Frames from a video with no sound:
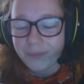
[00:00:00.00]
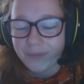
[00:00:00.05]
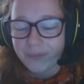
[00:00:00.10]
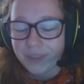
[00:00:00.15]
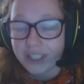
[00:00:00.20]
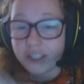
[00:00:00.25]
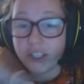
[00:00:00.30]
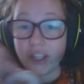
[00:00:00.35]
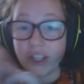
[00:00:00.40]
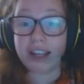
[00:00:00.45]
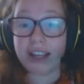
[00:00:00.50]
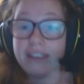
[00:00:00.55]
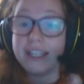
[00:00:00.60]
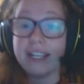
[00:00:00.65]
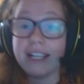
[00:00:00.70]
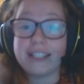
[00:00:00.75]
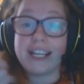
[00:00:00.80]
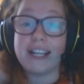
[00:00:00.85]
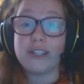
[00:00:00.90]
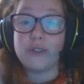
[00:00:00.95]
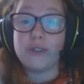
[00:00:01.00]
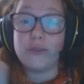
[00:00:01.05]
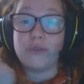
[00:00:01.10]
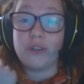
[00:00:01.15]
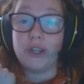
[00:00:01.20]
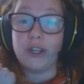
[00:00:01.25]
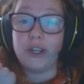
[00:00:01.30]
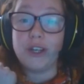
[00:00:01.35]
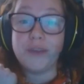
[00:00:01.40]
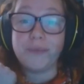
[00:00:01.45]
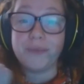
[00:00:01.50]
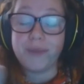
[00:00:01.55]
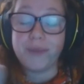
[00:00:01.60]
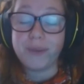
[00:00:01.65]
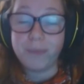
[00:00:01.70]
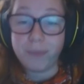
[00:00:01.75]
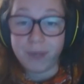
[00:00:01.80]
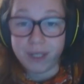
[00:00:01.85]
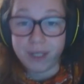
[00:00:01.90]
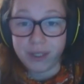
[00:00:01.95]
So yeah, that tattoo's for her,
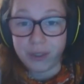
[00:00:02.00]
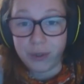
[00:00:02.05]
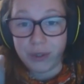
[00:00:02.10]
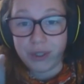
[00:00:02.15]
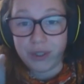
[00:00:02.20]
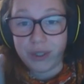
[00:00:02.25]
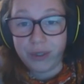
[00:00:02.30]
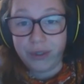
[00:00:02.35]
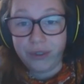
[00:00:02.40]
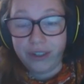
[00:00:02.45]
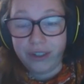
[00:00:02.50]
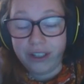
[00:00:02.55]
but it's also